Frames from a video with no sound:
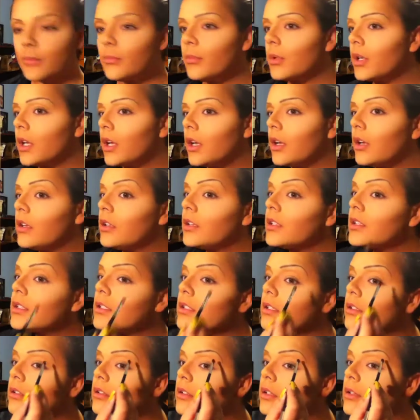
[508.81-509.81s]

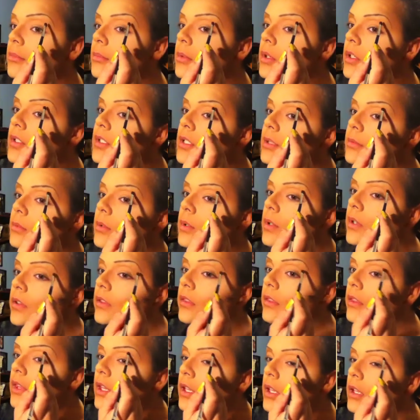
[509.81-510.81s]
because the most
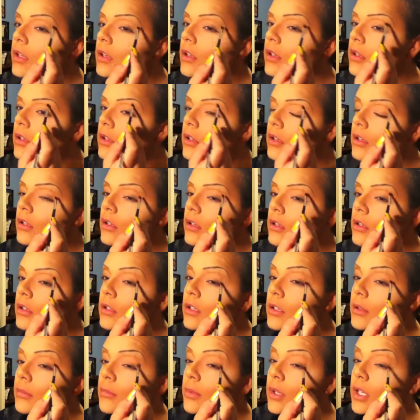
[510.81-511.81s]
important thing
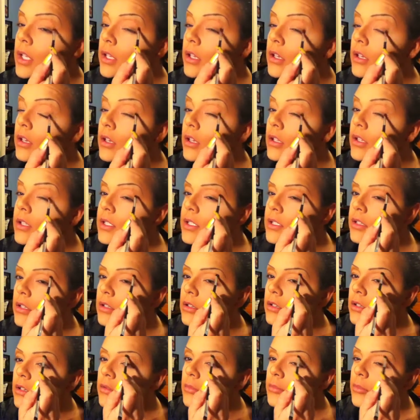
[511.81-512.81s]
to me is
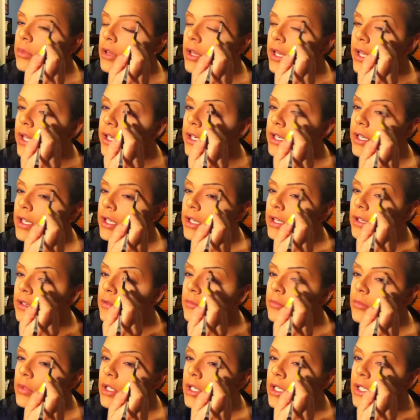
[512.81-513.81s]

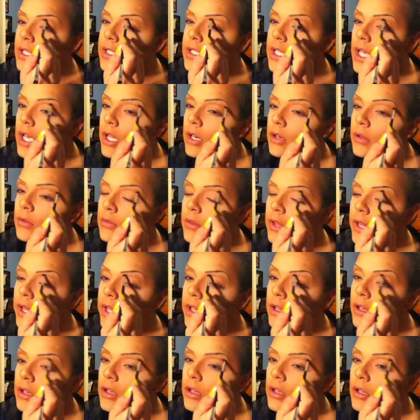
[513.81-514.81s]
blending, because I don't
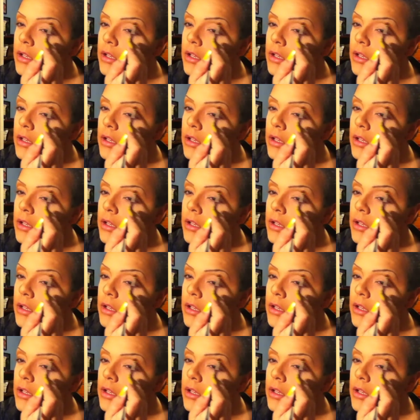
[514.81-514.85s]
like